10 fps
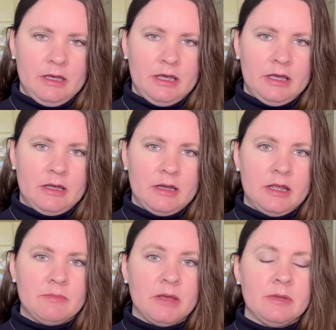And
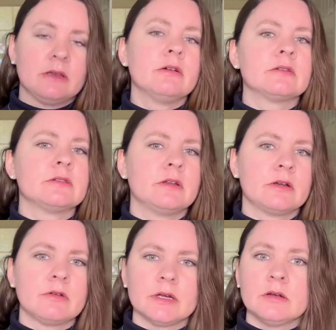it may be cooked on a
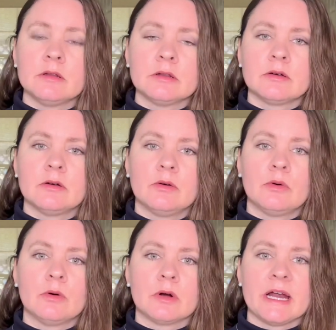grill
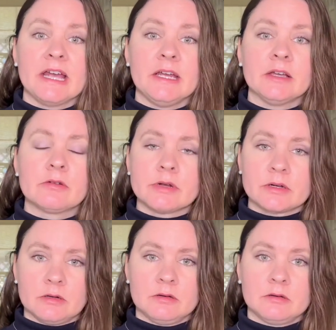or a
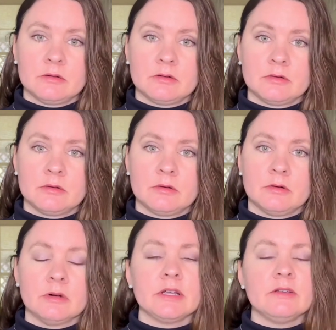griddle,
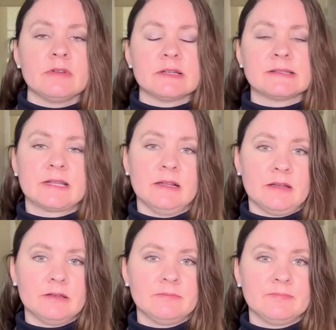or even a skillet.